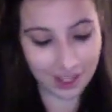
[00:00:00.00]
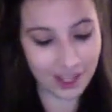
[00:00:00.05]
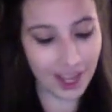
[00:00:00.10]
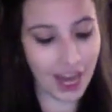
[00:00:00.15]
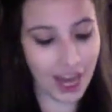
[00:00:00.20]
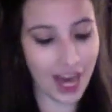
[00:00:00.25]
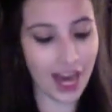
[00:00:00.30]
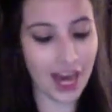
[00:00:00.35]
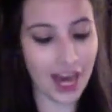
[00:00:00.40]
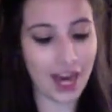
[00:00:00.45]

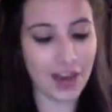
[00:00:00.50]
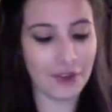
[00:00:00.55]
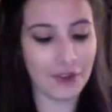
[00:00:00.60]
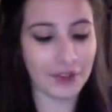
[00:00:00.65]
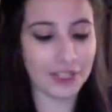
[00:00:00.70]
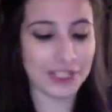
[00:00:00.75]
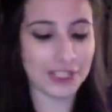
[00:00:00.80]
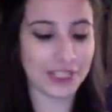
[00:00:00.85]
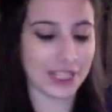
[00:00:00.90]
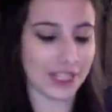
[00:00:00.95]
Uh, what
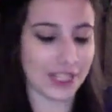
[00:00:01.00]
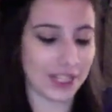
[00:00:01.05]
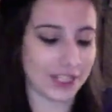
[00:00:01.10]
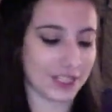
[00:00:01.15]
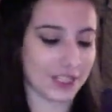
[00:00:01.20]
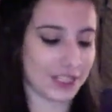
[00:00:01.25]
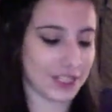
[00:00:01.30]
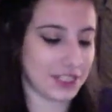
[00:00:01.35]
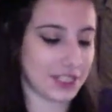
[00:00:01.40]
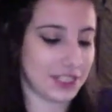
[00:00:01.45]
is this?
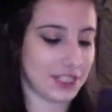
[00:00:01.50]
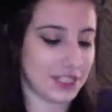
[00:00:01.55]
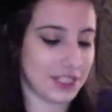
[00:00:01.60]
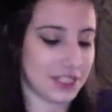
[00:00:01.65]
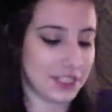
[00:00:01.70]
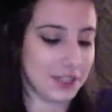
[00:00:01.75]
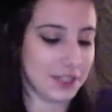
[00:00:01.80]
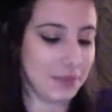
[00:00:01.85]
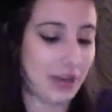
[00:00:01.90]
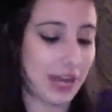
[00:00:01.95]

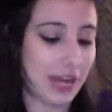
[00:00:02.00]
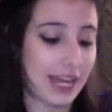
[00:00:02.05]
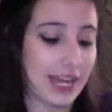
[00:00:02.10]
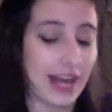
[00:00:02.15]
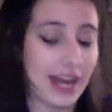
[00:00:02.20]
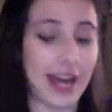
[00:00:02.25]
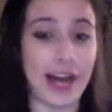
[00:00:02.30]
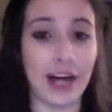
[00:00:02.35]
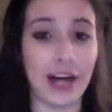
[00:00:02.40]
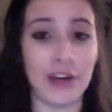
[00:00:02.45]
my
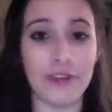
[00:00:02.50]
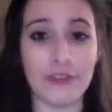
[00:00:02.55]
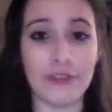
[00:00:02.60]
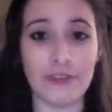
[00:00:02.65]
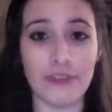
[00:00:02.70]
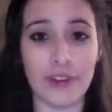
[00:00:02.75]
e.l.f.